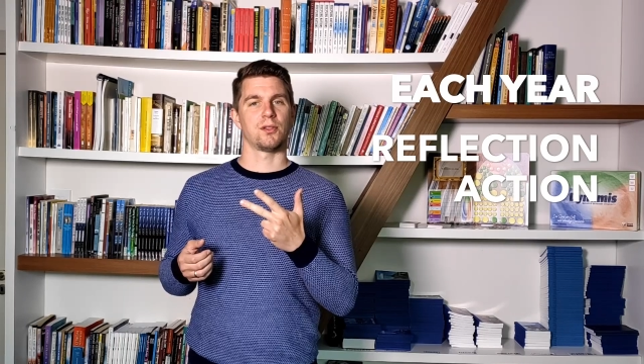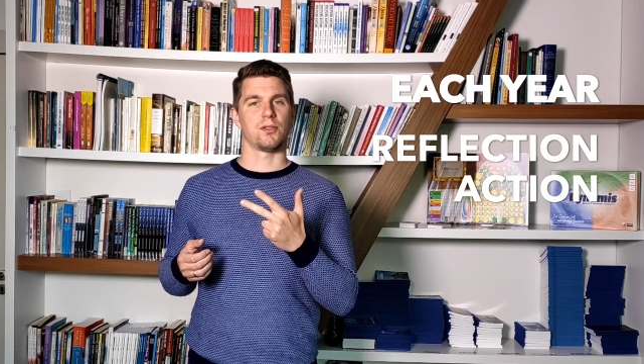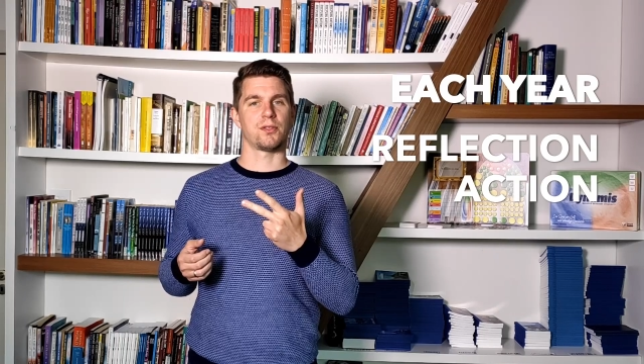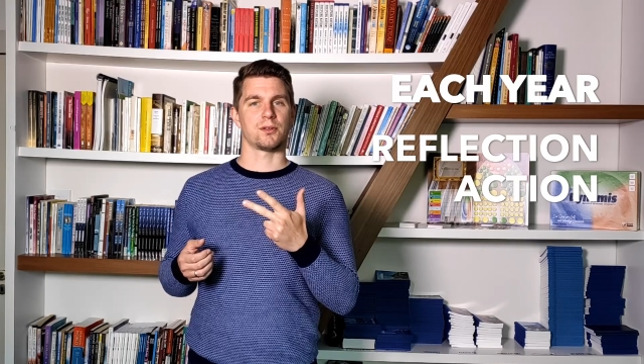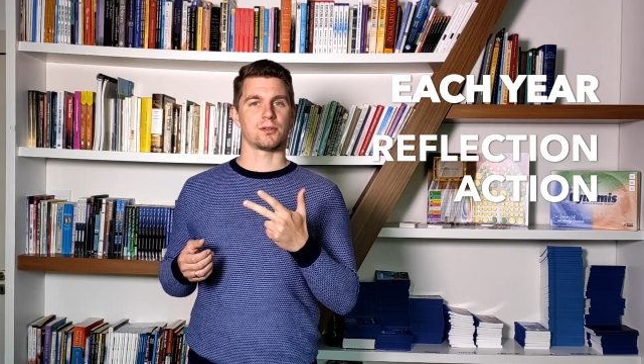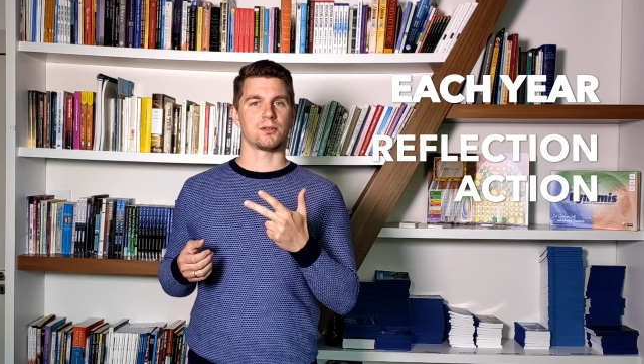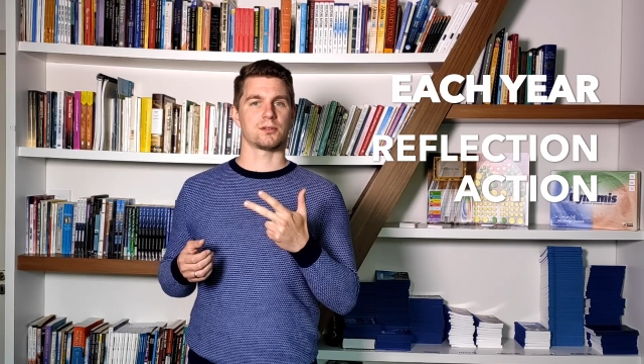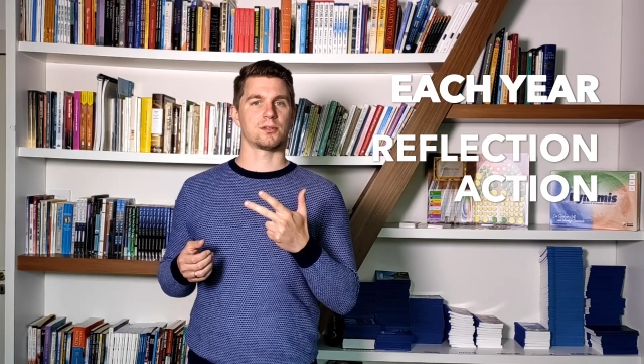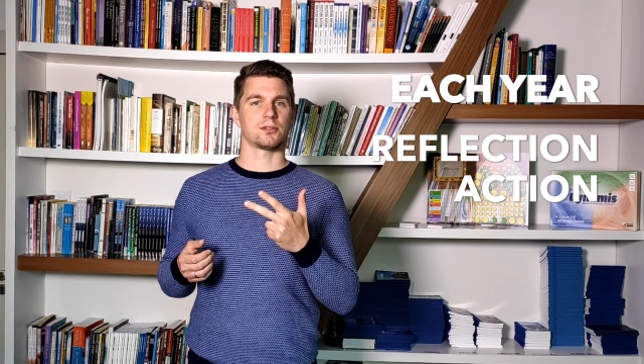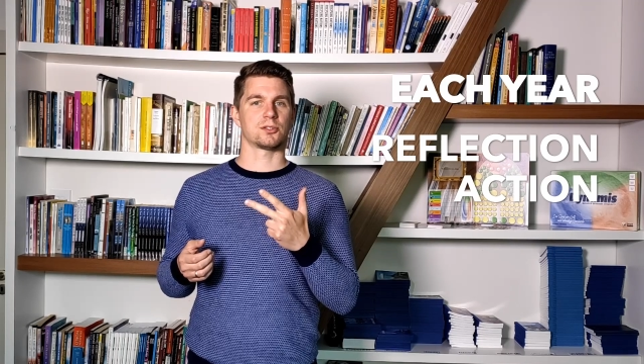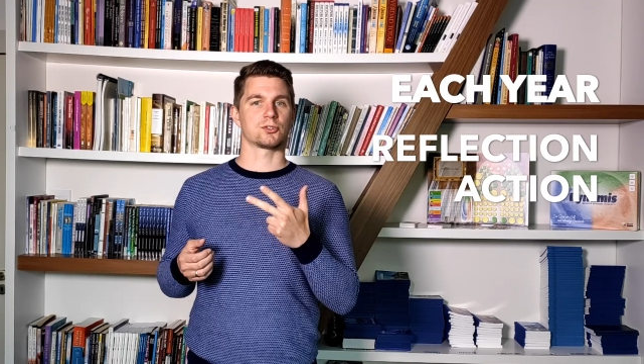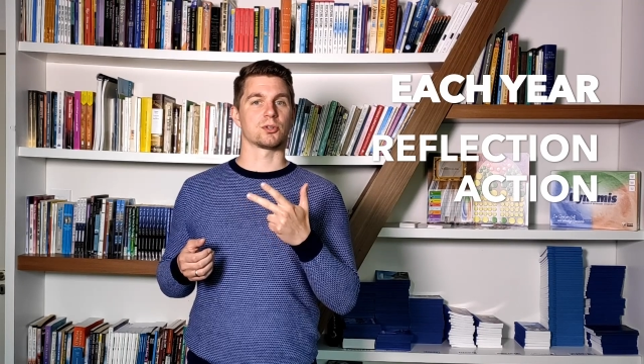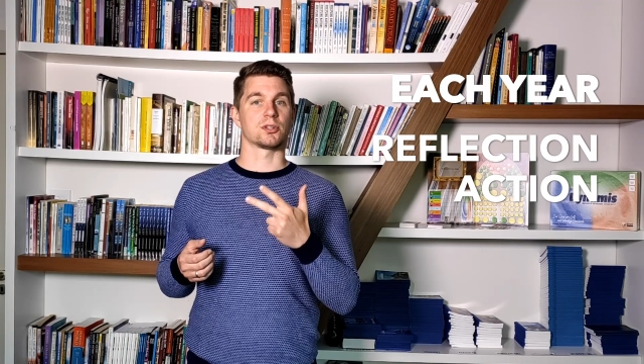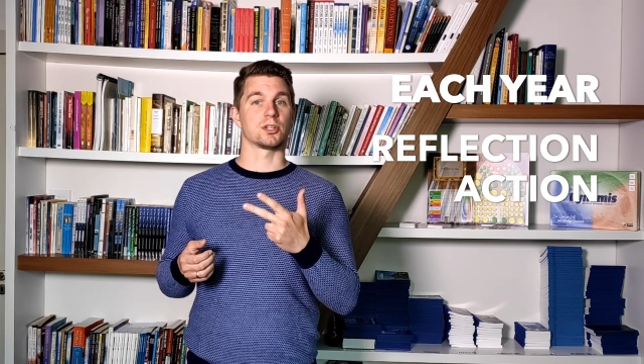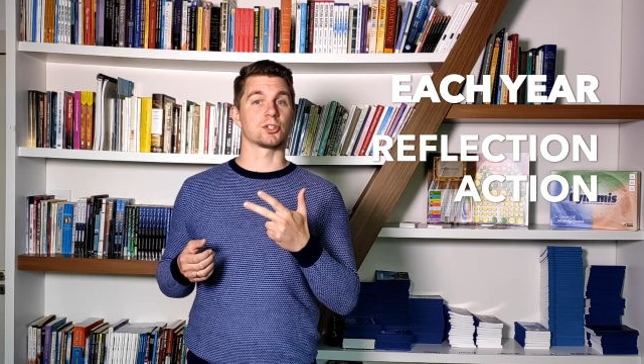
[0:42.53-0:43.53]
the
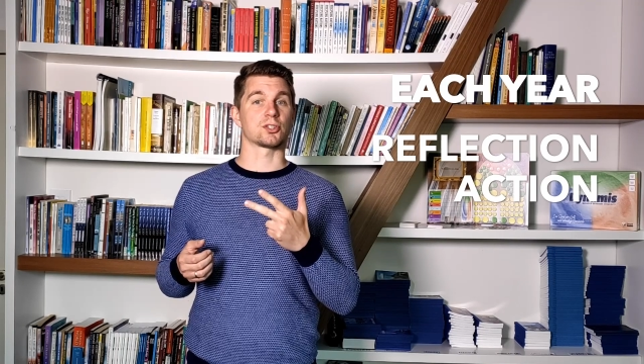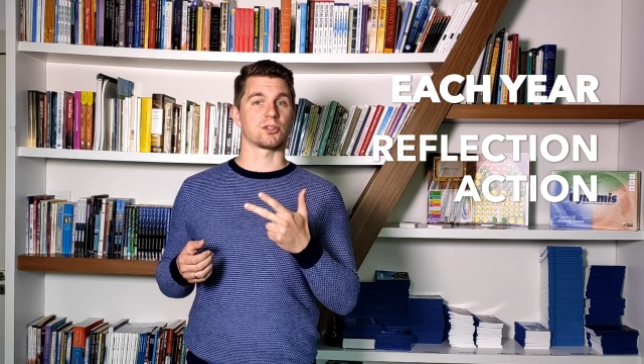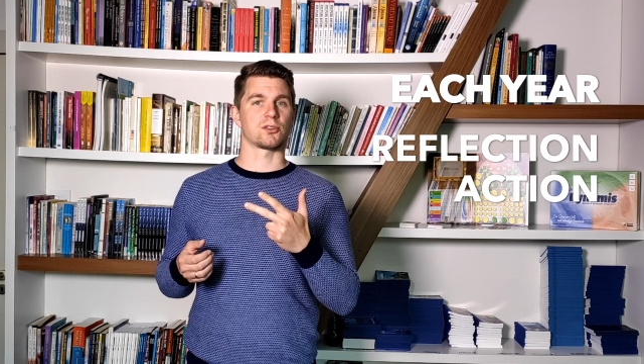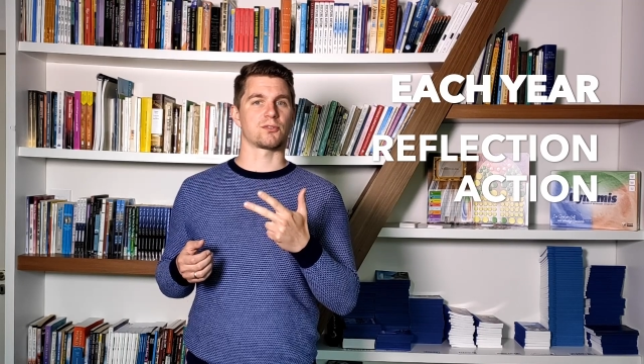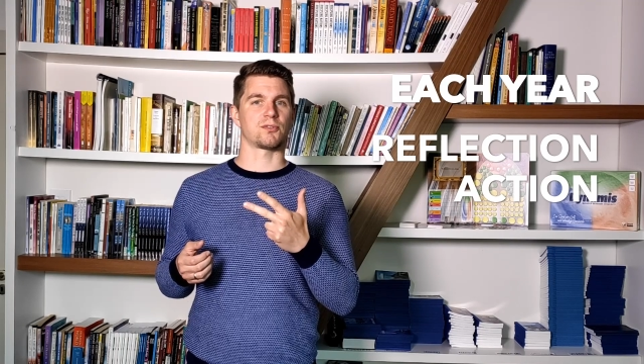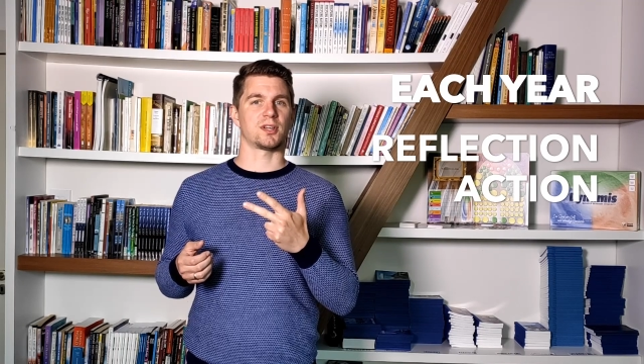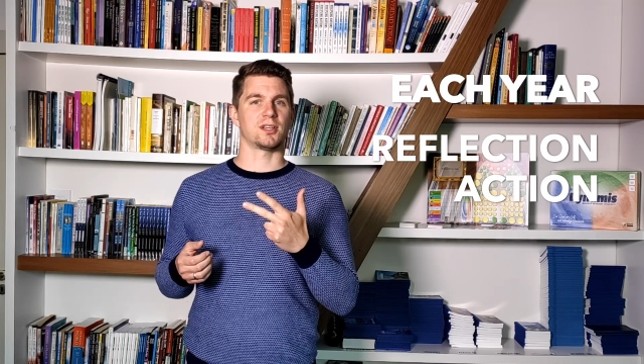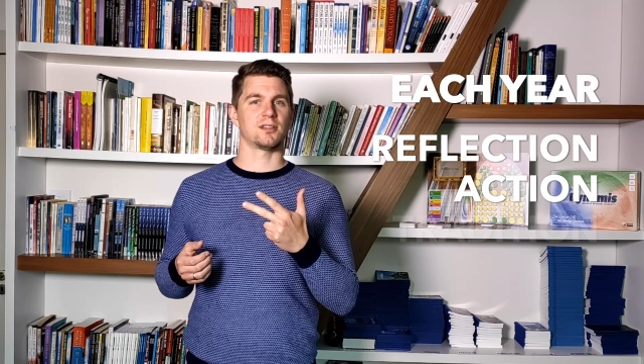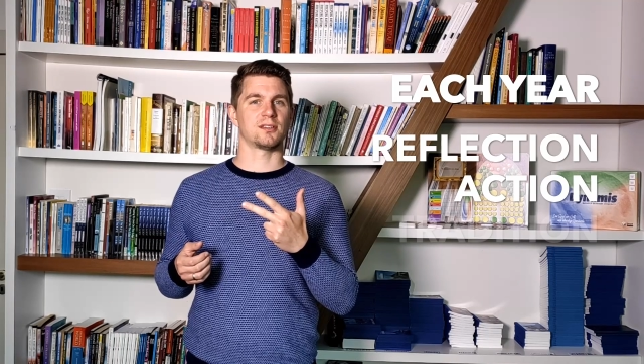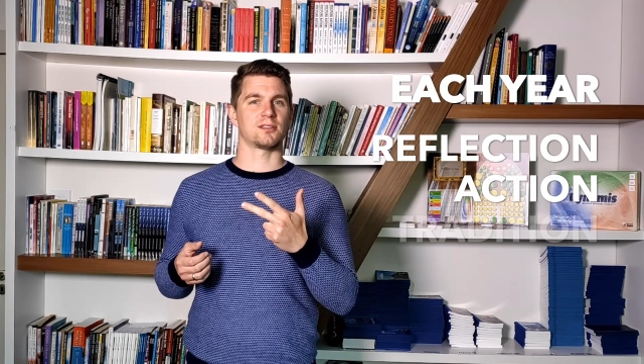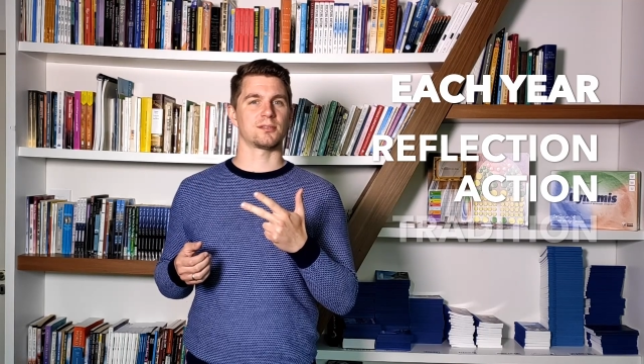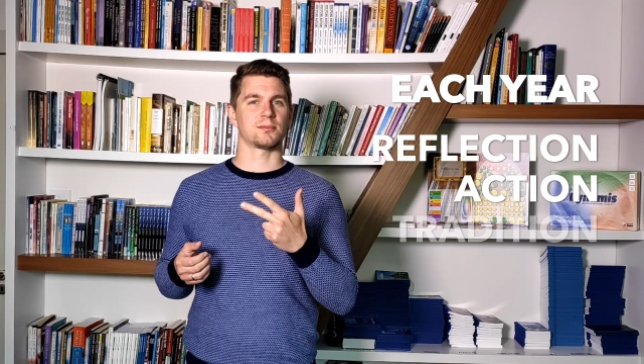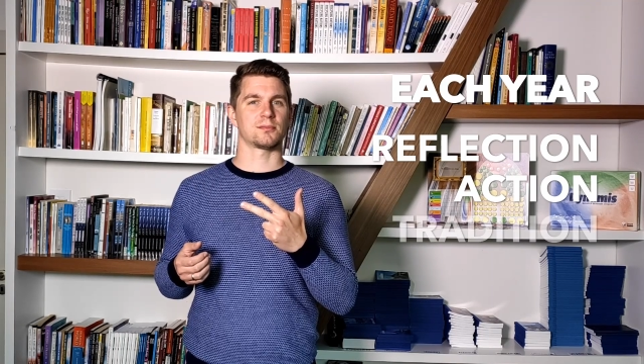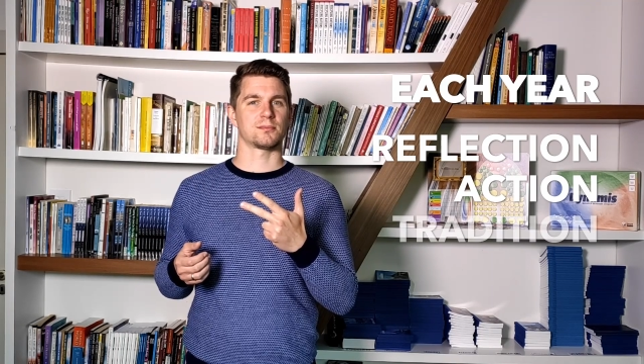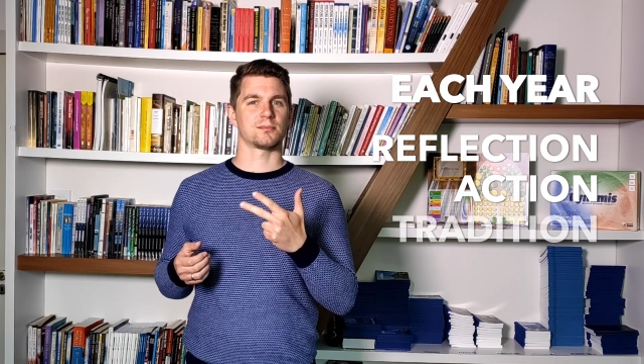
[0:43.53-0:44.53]
traditions phase.